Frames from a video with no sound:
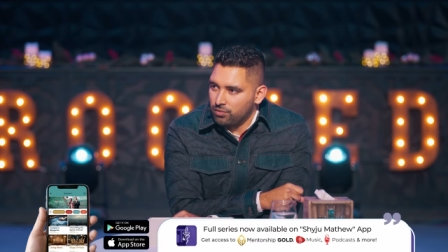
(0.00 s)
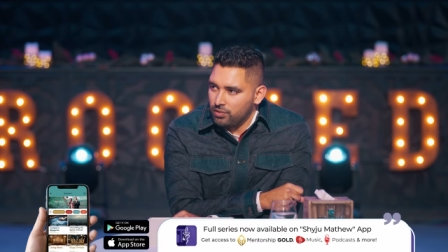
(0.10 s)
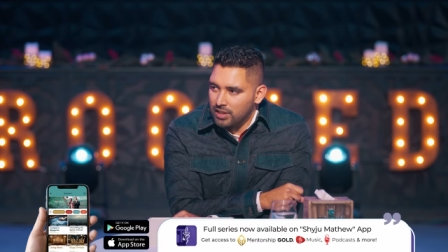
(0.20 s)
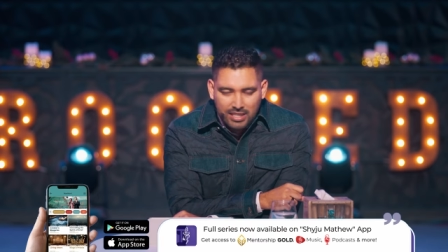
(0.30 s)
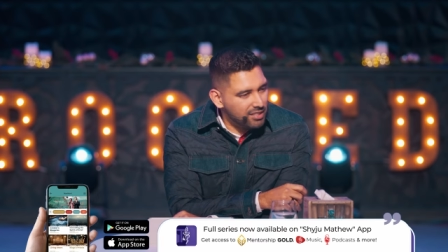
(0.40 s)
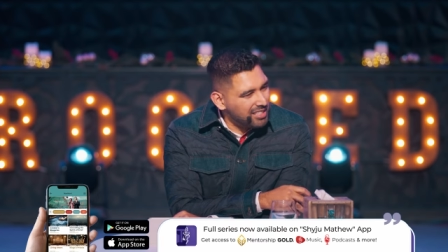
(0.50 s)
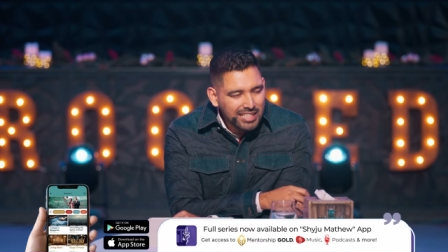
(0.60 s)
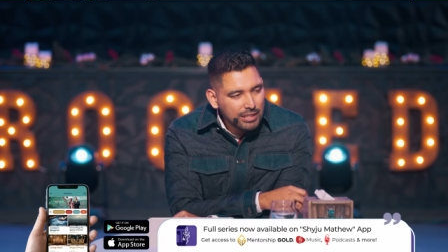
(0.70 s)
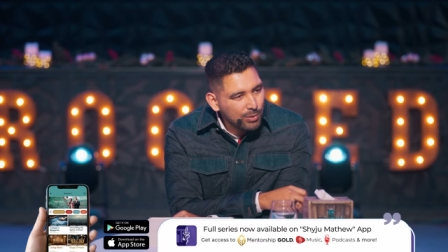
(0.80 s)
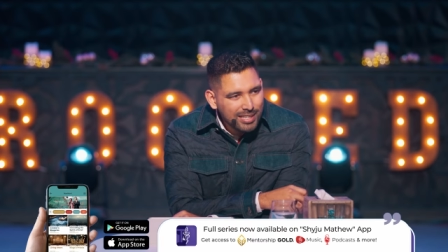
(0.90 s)
He doesn't
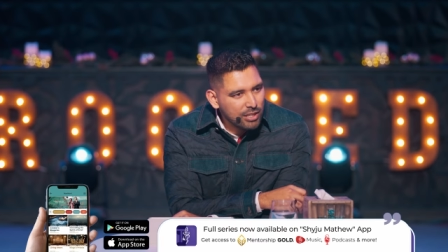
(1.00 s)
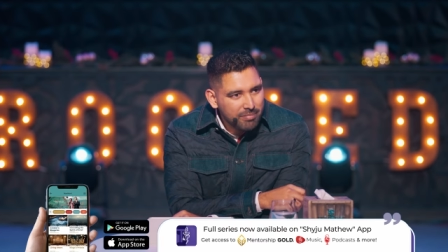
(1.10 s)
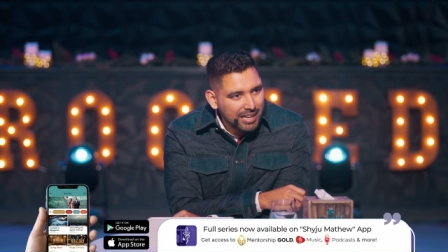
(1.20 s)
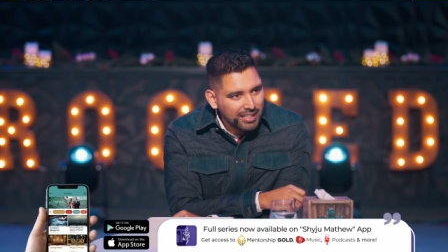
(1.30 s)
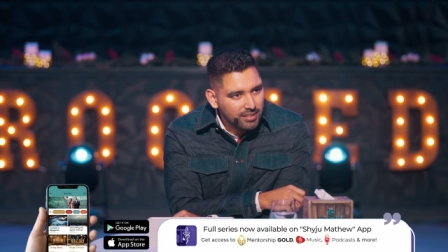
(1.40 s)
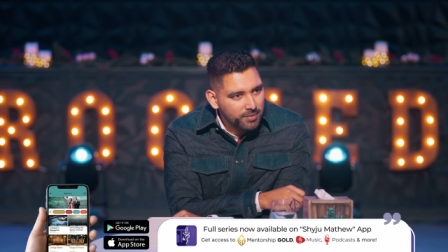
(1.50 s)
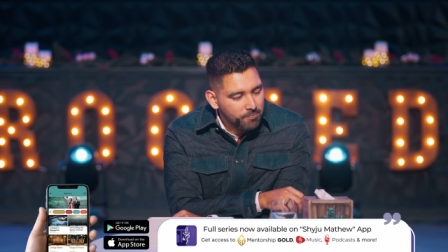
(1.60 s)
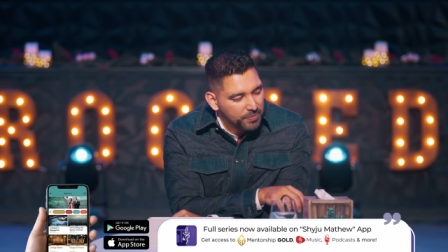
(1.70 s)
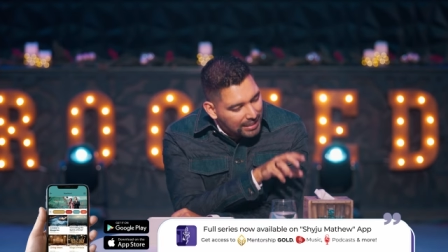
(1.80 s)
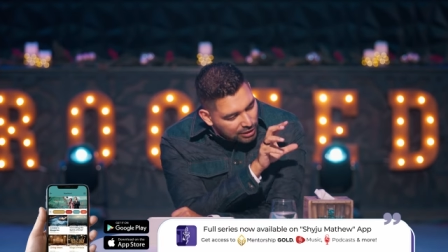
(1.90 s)
need to read your mind,
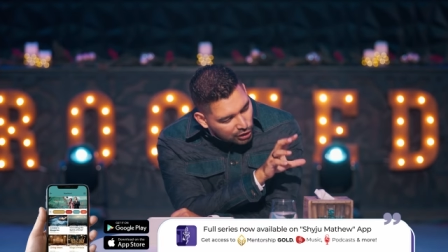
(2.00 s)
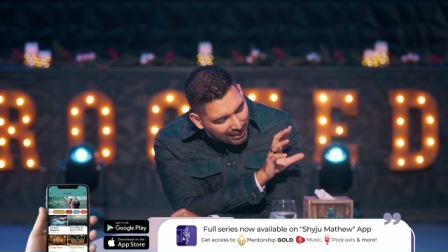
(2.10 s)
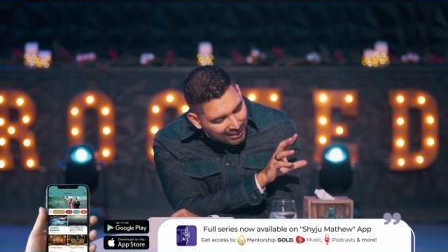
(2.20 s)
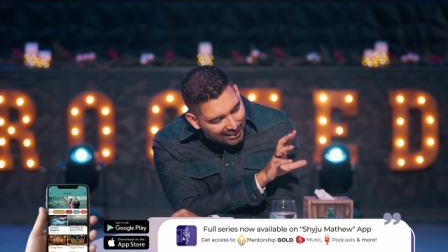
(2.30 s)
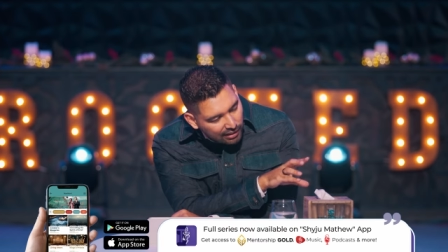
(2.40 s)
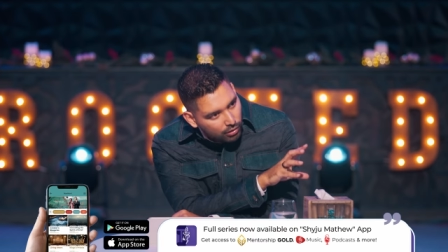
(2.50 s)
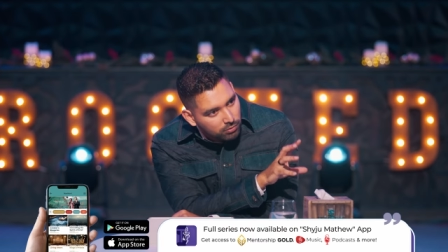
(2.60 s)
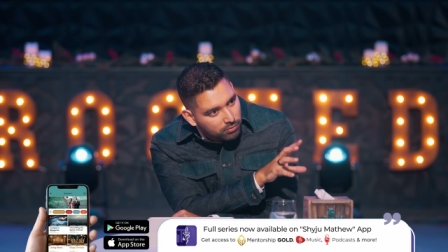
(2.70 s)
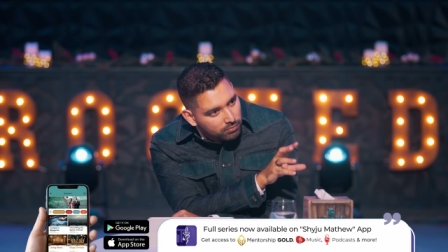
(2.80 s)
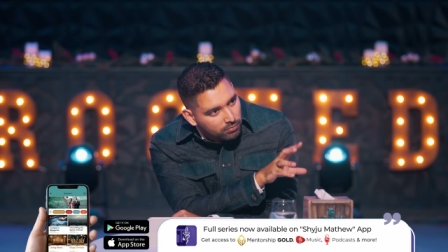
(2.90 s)
he's studying you,
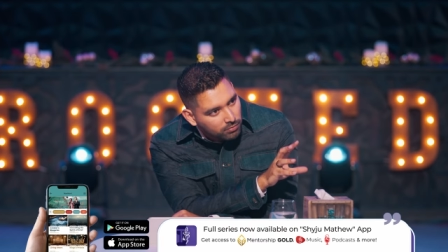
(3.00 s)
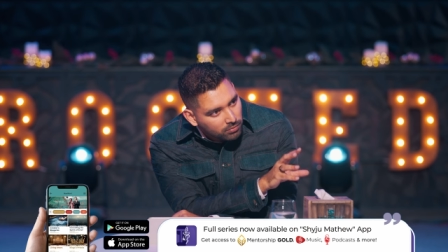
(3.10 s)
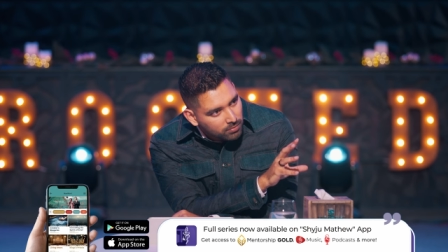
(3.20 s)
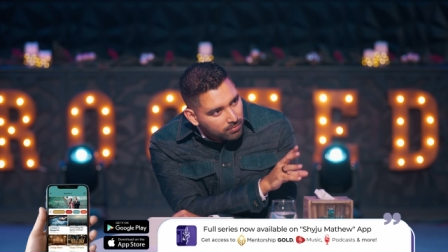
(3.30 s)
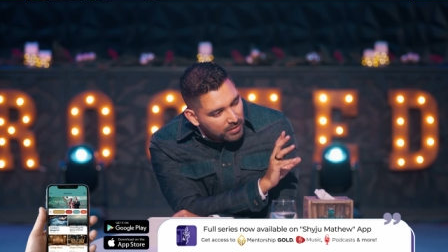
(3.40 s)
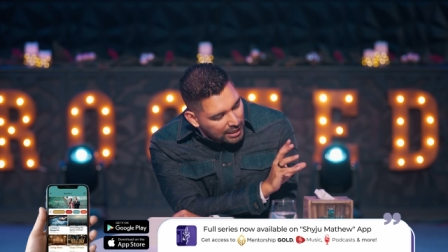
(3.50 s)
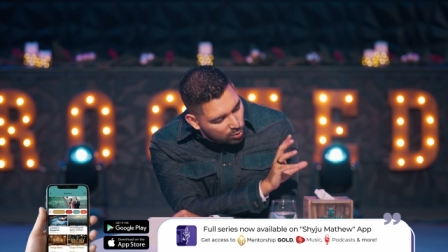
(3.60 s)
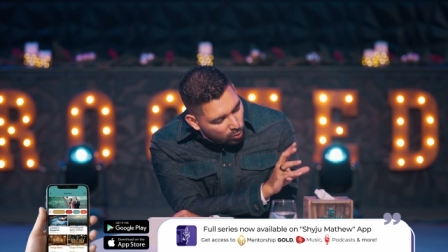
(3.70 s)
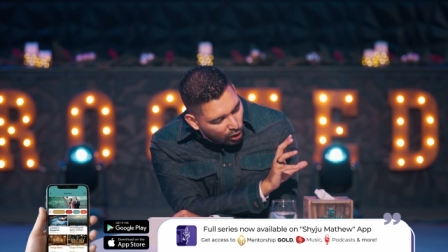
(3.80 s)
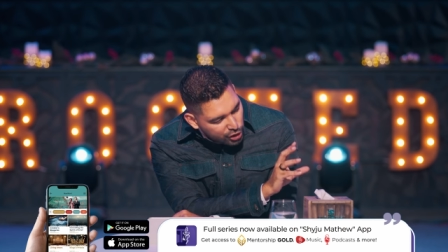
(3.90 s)

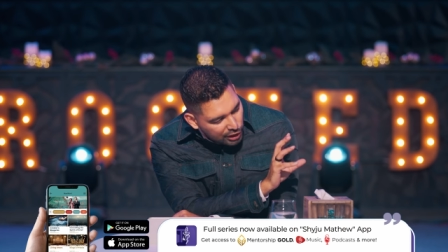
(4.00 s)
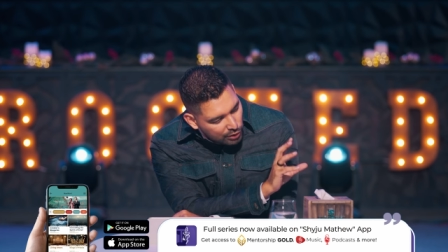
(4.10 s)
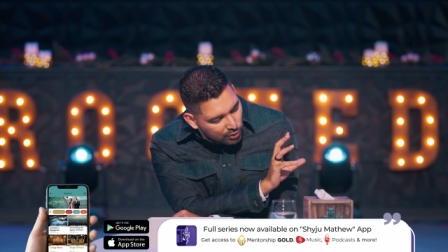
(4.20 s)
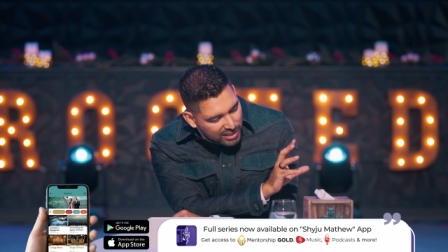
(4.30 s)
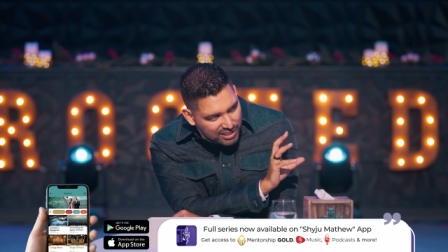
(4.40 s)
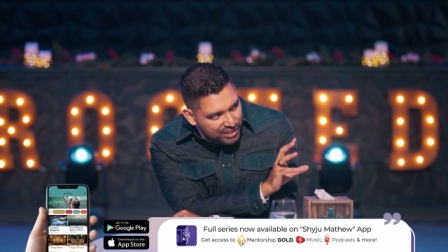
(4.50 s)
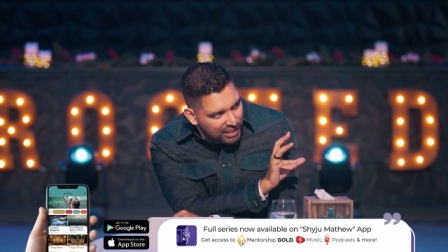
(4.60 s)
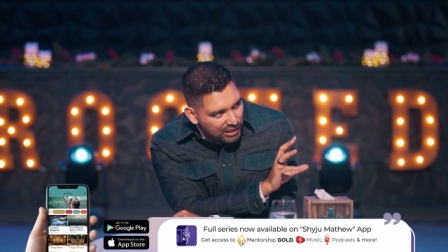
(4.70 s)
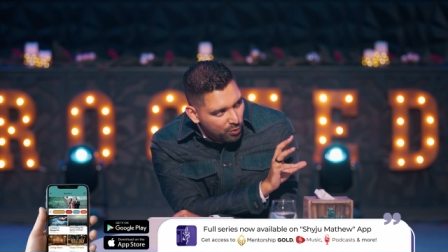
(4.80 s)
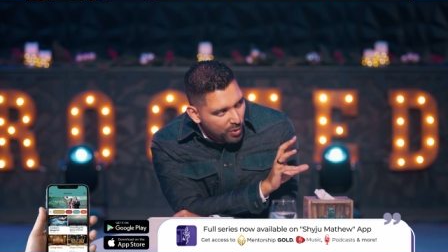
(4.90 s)
he's watching you, he's
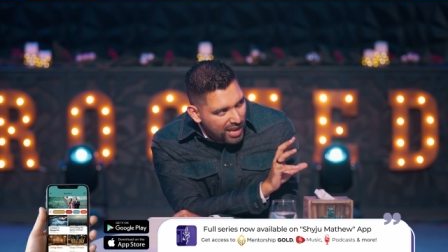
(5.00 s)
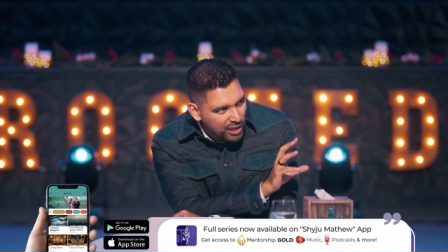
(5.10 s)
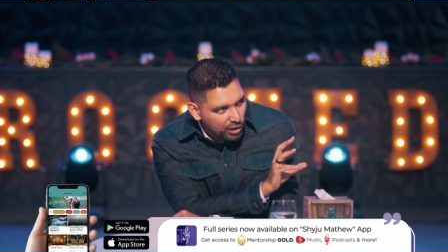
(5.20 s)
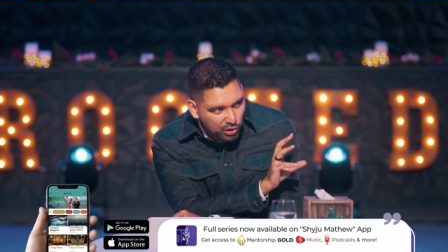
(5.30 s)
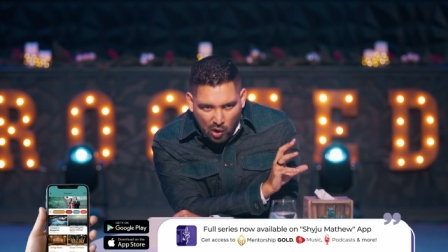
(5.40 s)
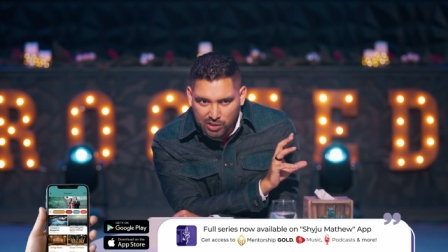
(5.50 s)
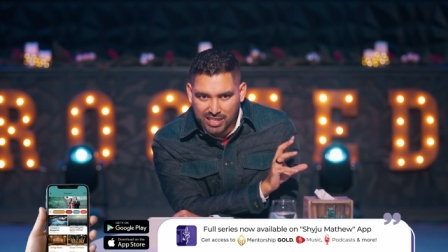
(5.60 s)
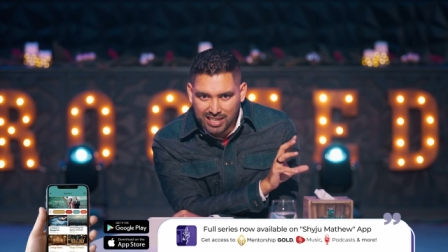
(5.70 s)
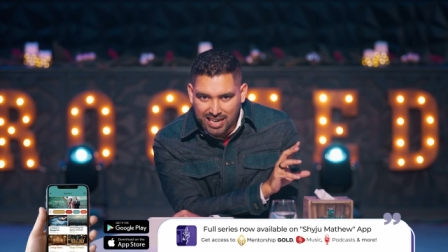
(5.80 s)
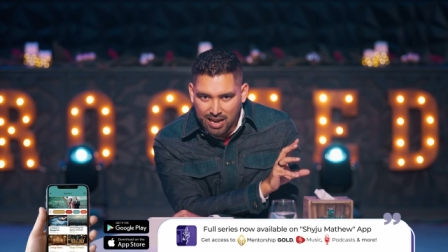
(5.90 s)
seeing the way you're
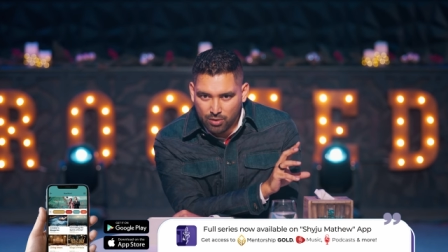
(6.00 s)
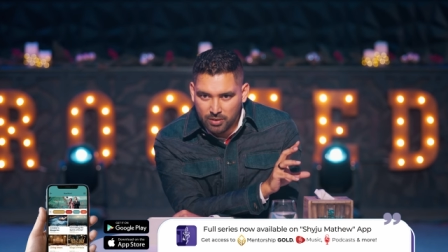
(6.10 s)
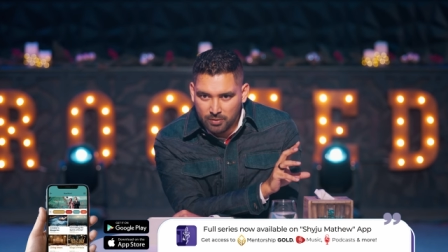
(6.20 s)
tossing around.